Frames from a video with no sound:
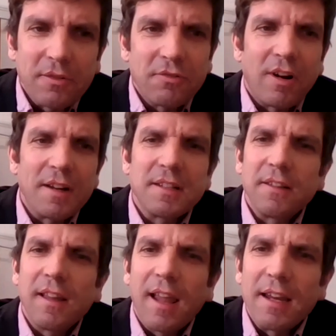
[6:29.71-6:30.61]
So he's
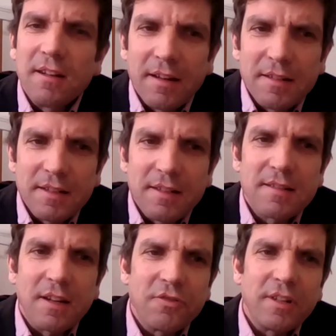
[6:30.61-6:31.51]
writing in the late 19th
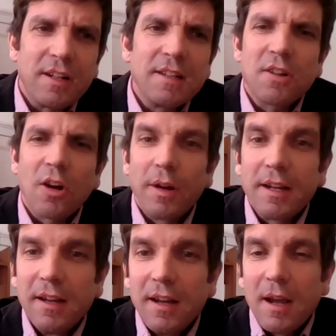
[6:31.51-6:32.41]
century and he's
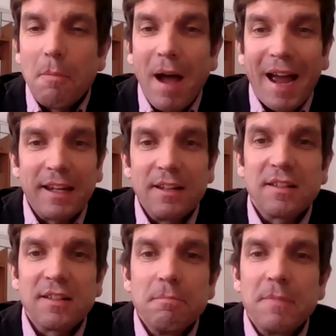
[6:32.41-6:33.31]
going back
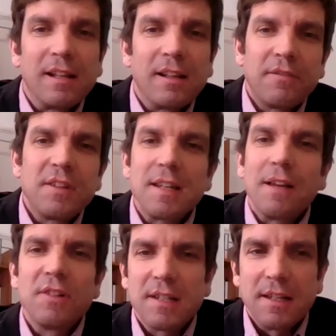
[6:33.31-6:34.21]
into the middle of the
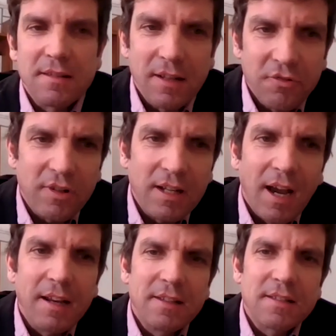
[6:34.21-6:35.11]
17th century.
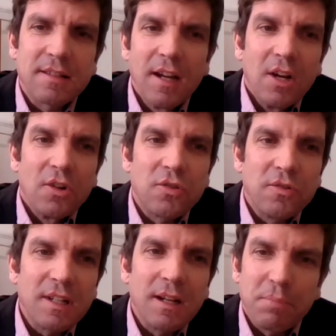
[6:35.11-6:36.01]
And he's
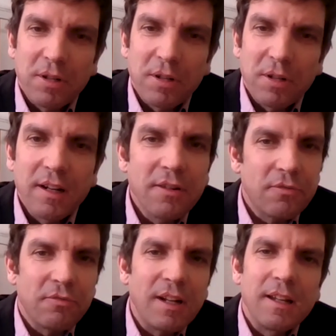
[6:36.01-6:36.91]
choosing a period
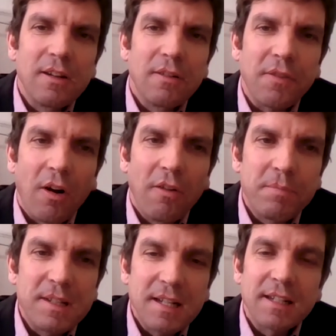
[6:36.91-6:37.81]
really of, of
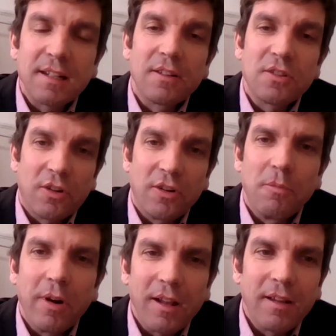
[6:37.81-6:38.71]
particular
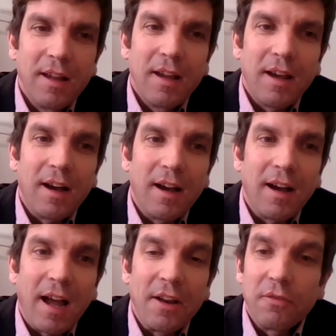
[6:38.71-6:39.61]
turmoil
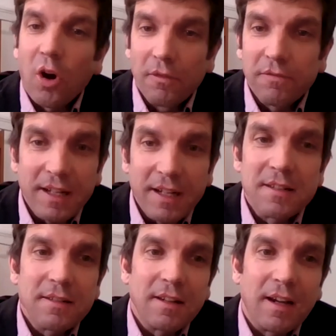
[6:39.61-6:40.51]
uh, and of
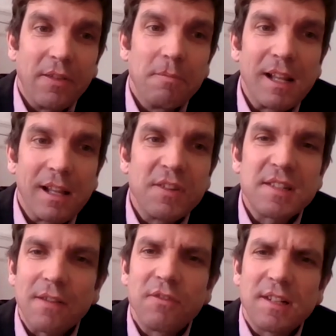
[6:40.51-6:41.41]
conflict and the middle of the
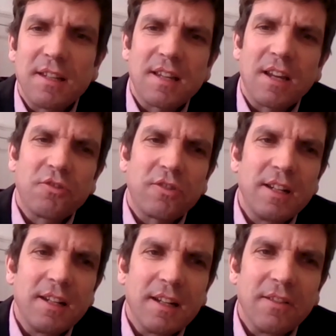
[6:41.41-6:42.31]
17th
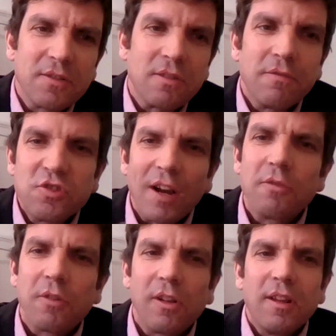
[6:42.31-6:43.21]
century in the sort of
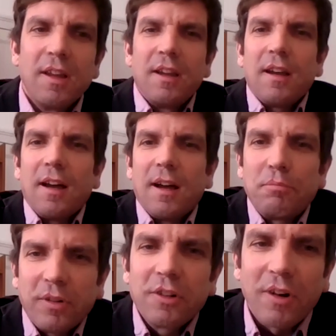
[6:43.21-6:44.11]
general
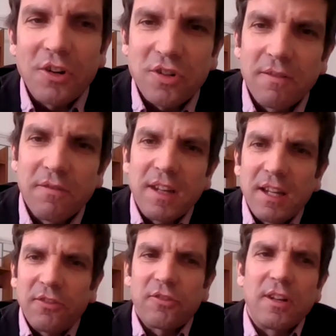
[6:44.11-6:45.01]
uh, progression of the
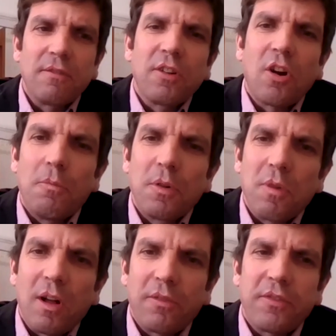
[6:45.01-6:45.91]
history of the
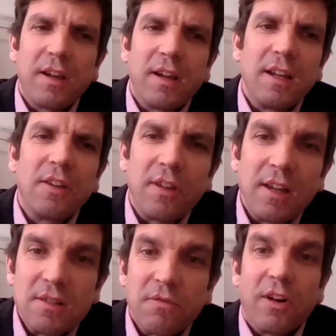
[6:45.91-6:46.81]
Commonwealth uh, is
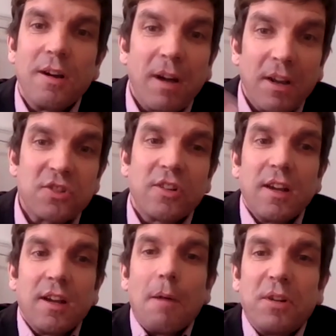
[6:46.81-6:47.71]
is very much
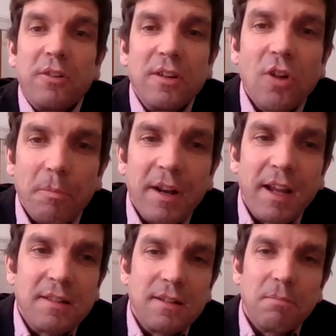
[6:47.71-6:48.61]
a period
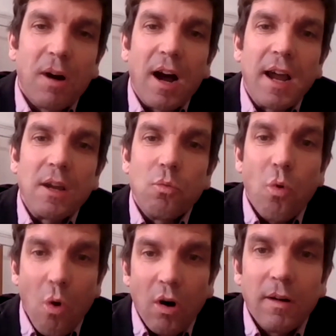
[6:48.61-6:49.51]
dominated by
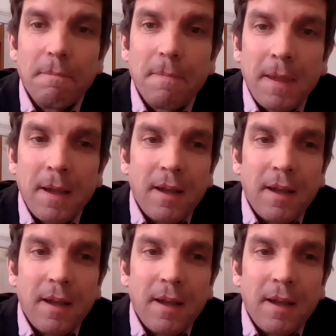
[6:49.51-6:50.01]
war.